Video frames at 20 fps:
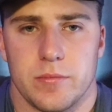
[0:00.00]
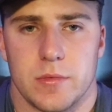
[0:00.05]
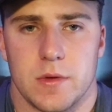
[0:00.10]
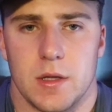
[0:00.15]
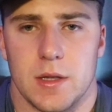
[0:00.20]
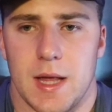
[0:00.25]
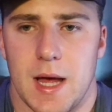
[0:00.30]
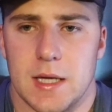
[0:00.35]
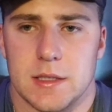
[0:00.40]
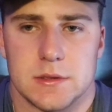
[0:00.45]

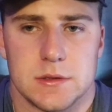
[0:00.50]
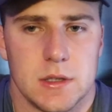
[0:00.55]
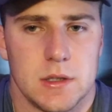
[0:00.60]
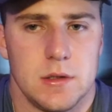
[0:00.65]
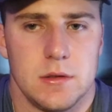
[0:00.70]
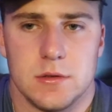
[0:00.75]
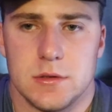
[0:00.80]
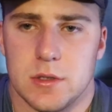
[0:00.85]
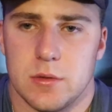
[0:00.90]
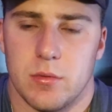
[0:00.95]
The last
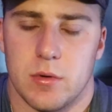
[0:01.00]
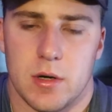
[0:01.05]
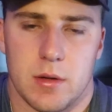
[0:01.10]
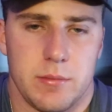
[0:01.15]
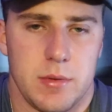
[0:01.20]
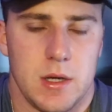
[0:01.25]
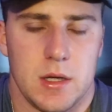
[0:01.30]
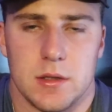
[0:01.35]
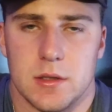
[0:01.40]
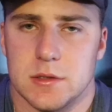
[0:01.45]
thing you should want to
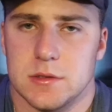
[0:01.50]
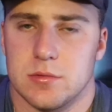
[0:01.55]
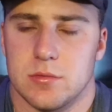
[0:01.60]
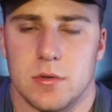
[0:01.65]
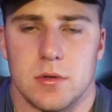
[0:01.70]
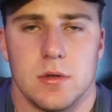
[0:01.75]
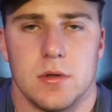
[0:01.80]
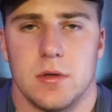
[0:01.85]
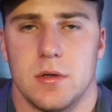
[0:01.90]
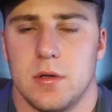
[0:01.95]
be in this
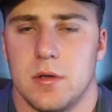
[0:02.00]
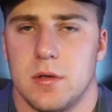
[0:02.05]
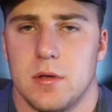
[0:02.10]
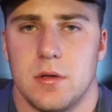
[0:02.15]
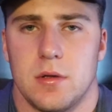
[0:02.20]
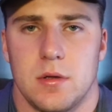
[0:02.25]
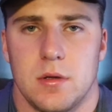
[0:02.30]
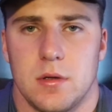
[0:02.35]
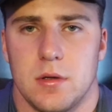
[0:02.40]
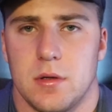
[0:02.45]
world
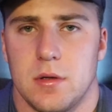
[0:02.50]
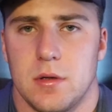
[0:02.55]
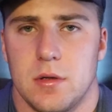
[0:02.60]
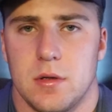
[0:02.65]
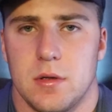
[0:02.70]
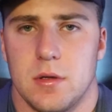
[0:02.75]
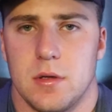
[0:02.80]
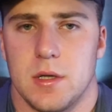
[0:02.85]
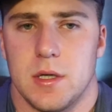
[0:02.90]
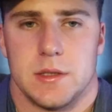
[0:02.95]

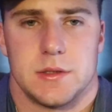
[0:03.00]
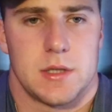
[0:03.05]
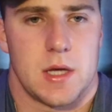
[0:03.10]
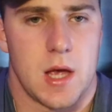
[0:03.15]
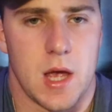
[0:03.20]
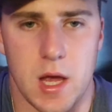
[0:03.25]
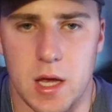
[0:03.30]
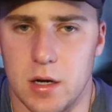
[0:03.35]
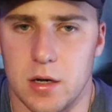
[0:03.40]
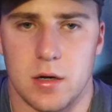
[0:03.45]
is a
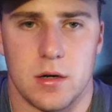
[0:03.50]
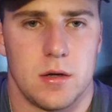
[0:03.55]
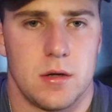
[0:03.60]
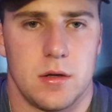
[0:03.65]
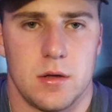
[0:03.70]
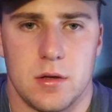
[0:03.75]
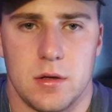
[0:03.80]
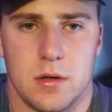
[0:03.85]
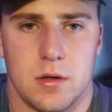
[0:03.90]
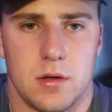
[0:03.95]
hater,
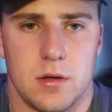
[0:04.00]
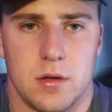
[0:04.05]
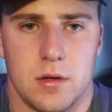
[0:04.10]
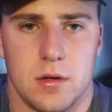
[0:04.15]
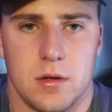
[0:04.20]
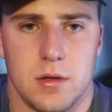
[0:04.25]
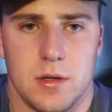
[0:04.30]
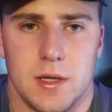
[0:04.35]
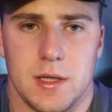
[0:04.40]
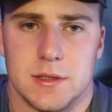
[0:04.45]

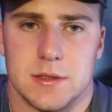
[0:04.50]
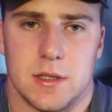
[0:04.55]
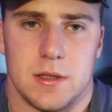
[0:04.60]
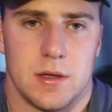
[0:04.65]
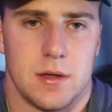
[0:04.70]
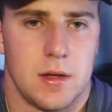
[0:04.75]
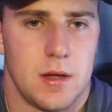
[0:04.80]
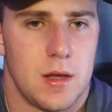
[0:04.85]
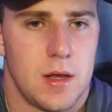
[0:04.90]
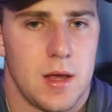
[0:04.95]
is
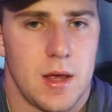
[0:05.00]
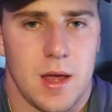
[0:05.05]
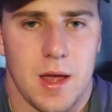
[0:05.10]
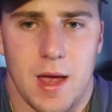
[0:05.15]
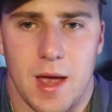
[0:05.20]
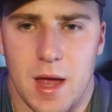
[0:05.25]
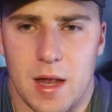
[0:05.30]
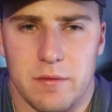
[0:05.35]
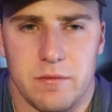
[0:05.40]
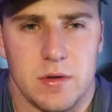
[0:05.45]
an
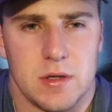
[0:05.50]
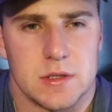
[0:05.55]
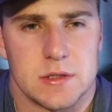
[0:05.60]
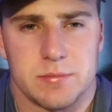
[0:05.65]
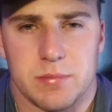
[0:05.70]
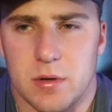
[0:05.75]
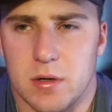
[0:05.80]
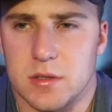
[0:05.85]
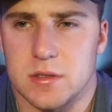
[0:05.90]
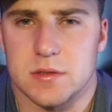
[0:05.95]

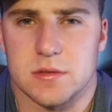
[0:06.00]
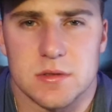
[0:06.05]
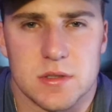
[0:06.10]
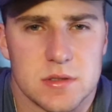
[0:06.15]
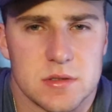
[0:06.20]
envious person.